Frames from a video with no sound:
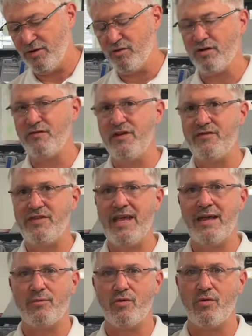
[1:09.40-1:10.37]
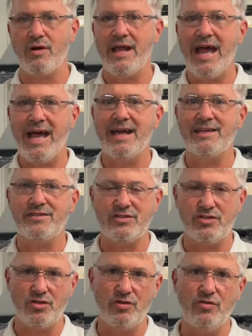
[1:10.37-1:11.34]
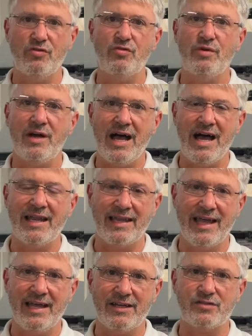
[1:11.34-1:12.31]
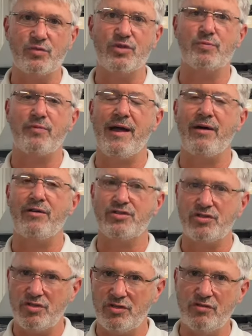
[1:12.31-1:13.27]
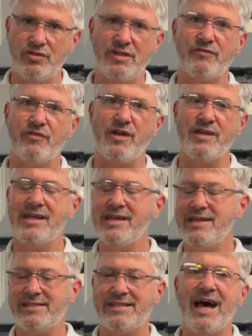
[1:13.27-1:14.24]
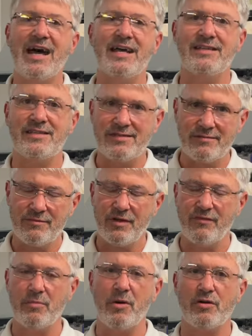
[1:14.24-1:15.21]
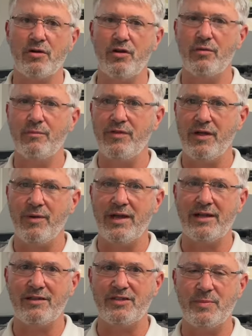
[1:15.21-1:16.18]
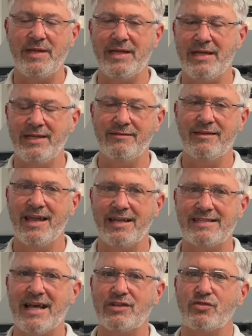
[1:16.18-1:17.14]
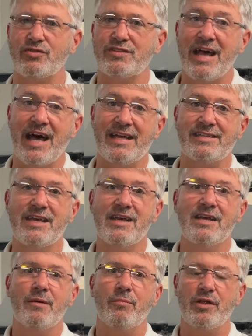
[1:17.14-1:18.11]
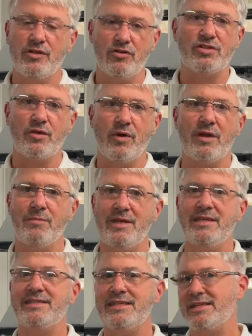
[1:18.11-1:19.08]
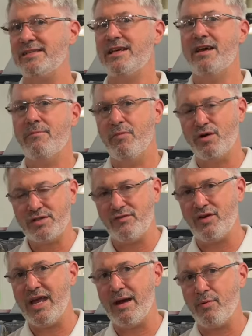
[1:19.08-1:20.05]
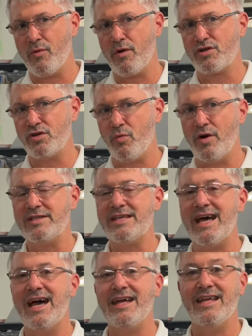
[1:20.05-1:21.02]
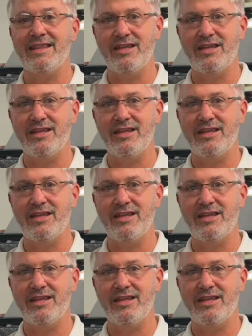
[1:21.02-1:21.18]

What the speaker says: Your 50 amp cord has two hot legs, which powers two different sides of the motorhome, theoretically speaking, not exact sides. But usually what it means is most of your camper works on one side,